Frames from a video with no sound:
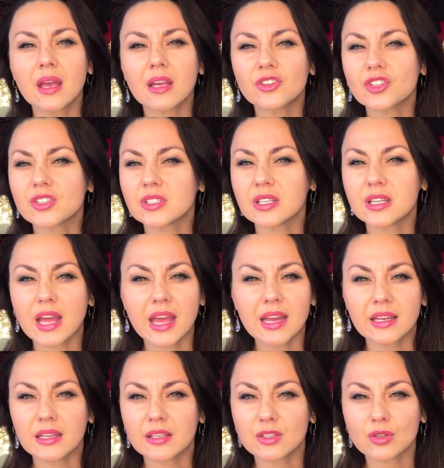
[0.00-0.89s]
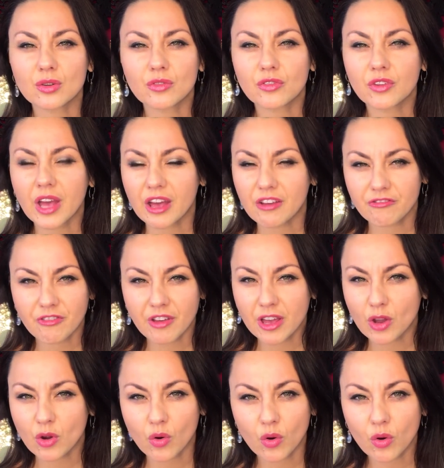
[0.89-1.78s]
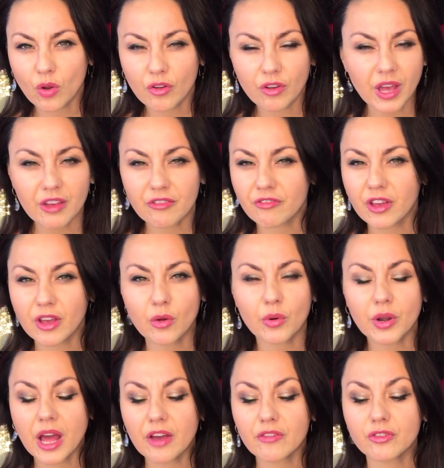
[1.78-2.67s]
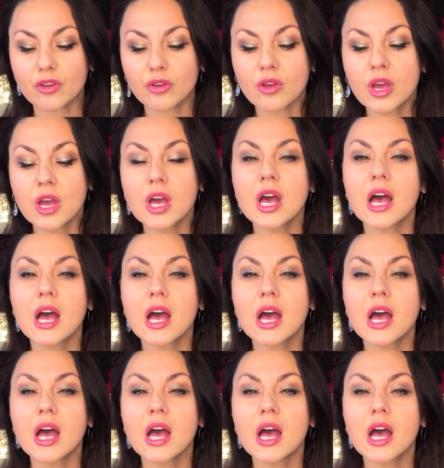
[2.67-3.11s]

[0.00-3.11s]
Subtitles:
just in any sort of cafe or what have you.